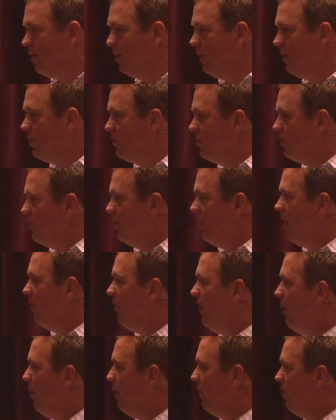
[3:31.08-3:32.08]
and this young
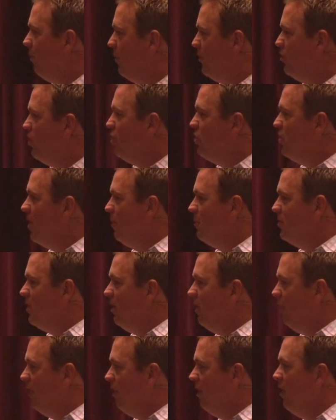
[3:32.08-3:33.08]
family from the church comes
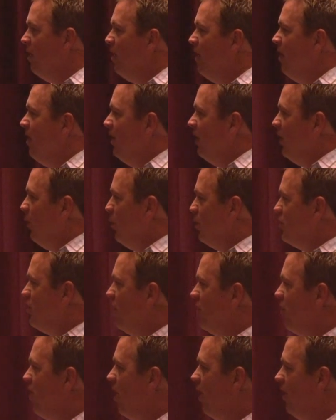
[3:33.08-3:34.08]
in, and we
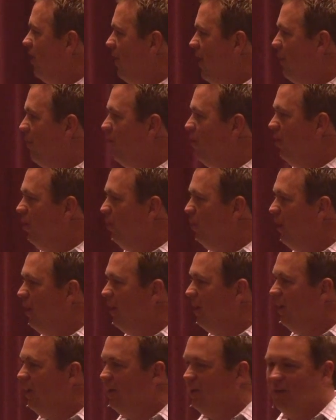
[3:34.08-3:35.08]
started talking to them for a little
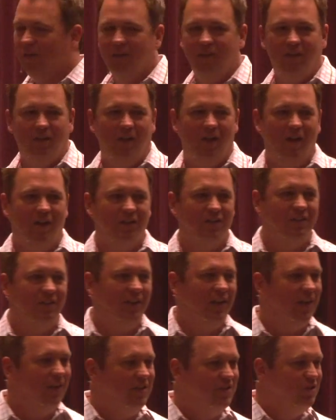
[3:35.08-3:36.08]
bit, and
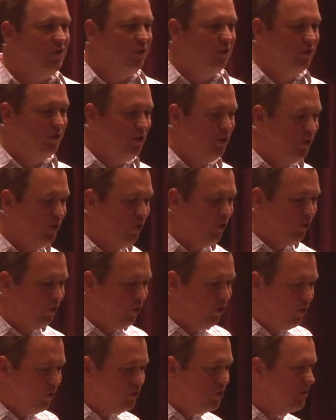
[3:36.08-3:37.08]
they got this little 2-year-old
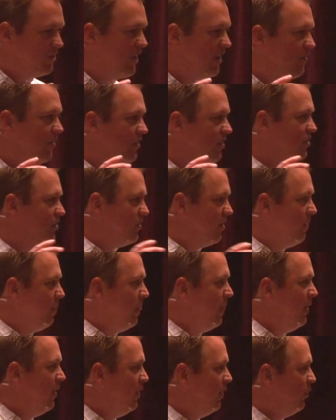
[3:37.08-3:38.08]
girl. She's got these
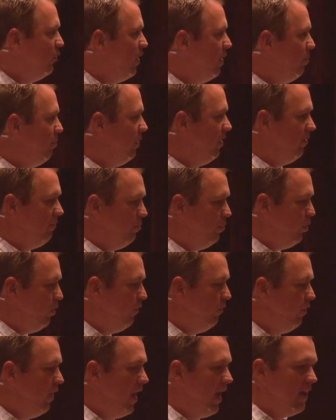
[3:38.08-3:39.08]
great big
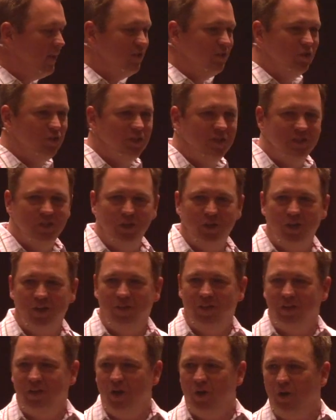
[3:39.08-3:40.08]
beautiful eyes, and she's looking at
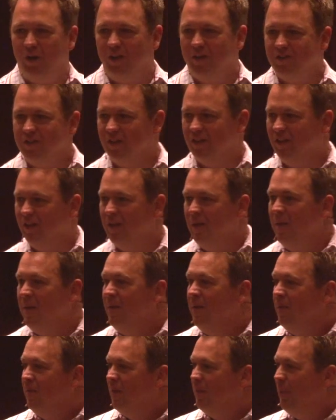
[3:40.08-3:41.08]
the donuts, and
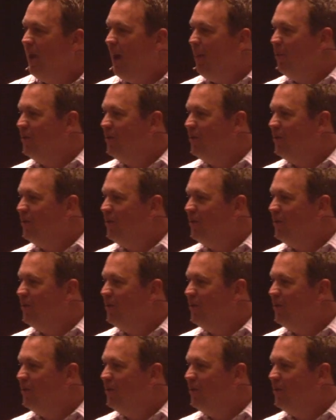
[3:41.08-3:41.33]
the mom